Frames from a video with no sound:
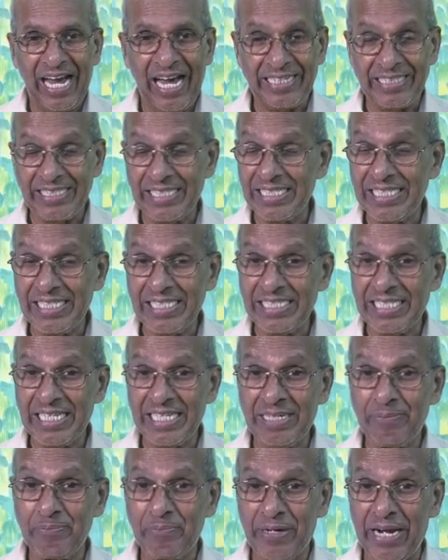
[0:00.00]
And this is
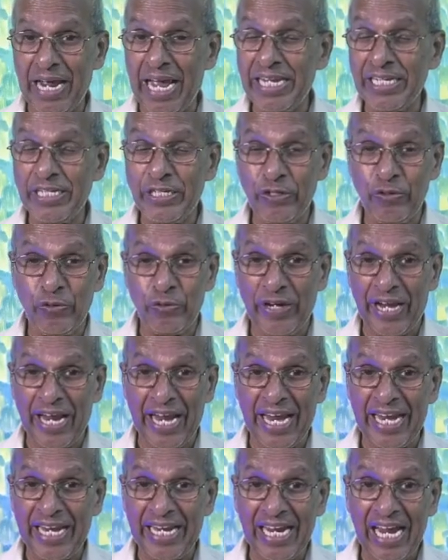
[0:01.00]
a brand new
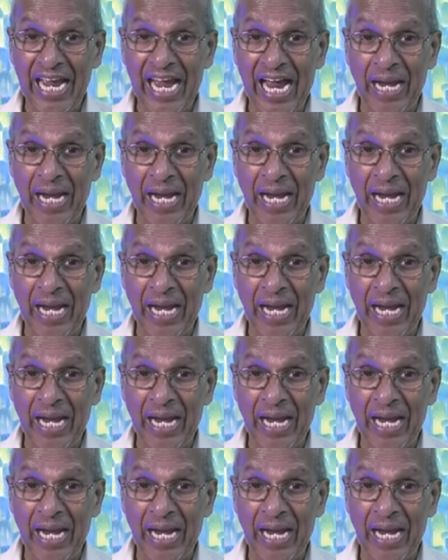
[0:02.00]
day.